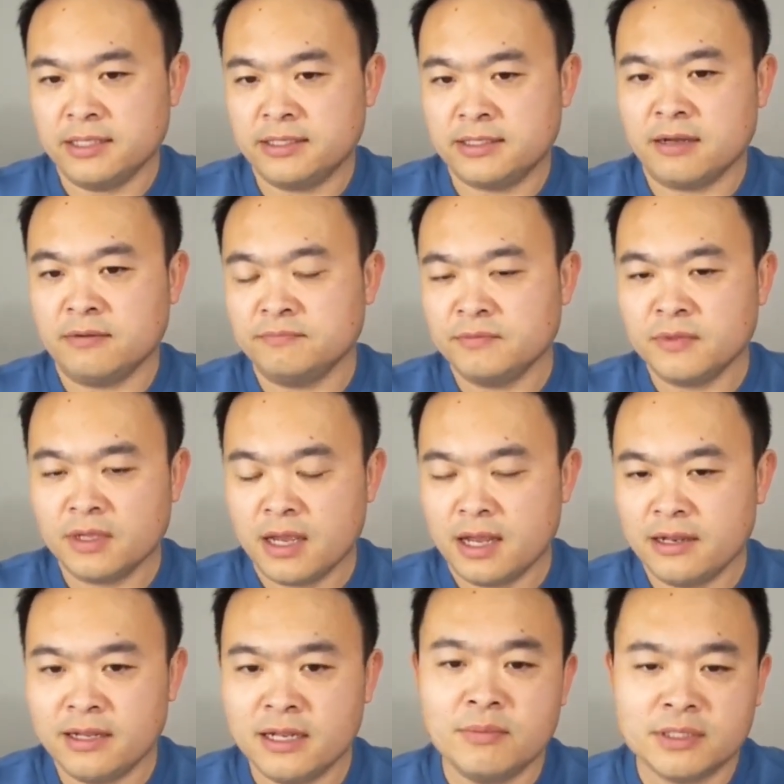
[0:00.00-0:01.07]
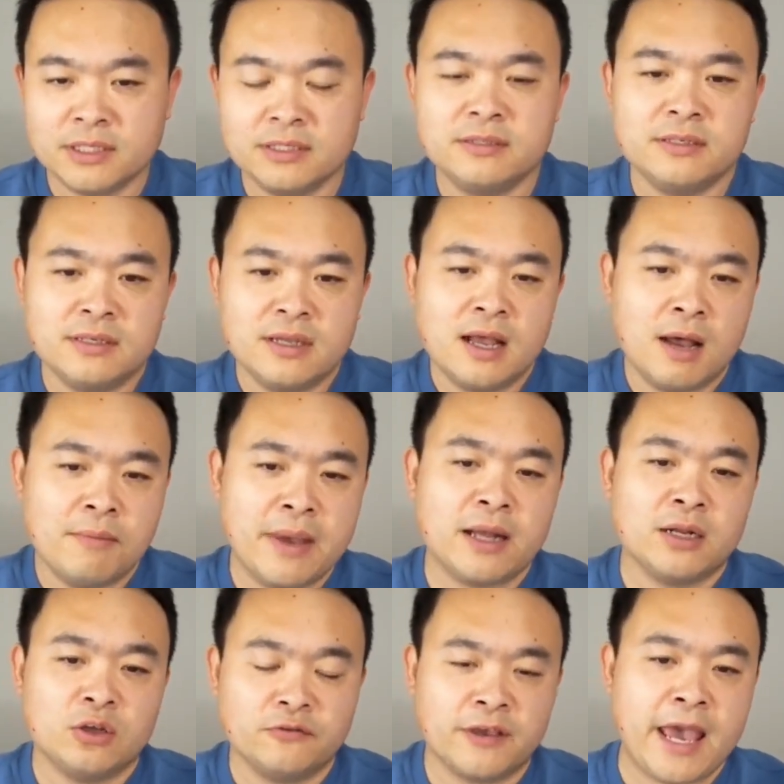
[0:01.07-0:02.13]
some limited
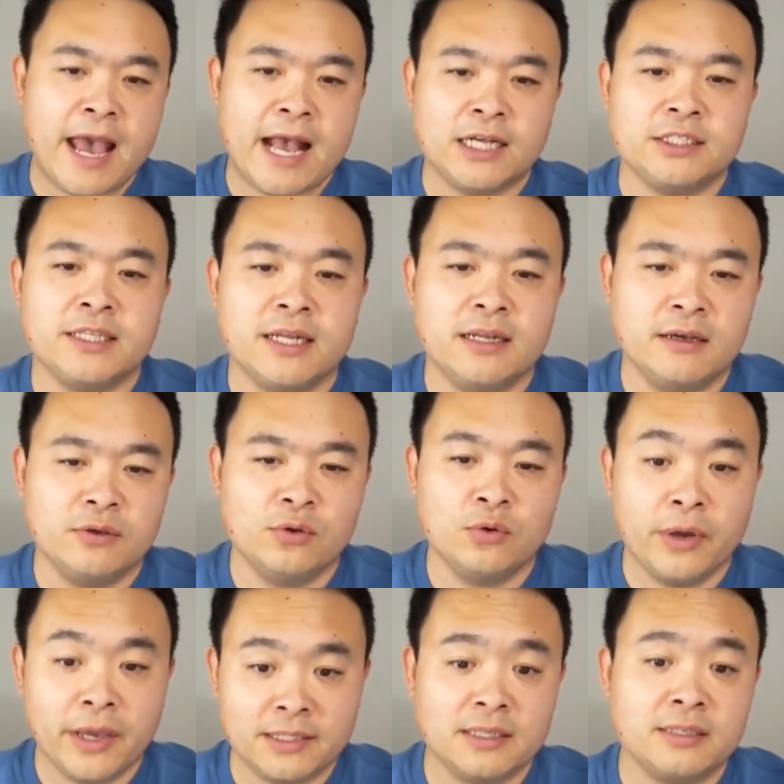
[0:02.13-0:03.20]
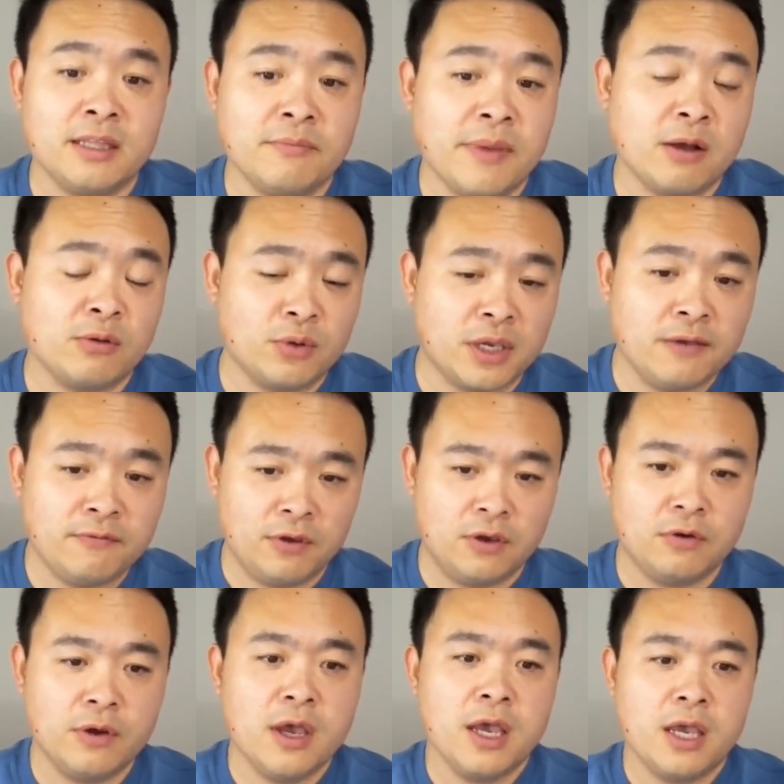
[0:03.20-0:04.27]
amount of cash that your existing bank will give you